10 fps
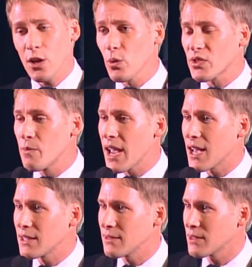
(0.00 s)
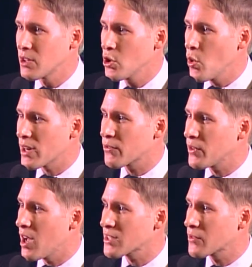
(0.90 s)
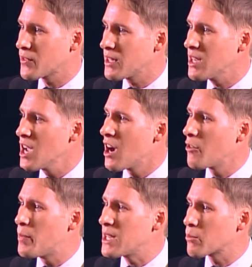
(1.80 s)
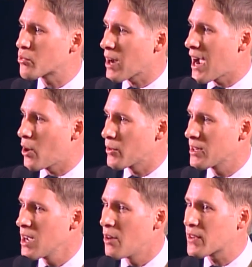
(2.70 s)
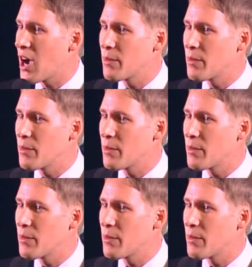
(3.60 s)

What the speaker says: And here was a man who had a philosophy of being proud,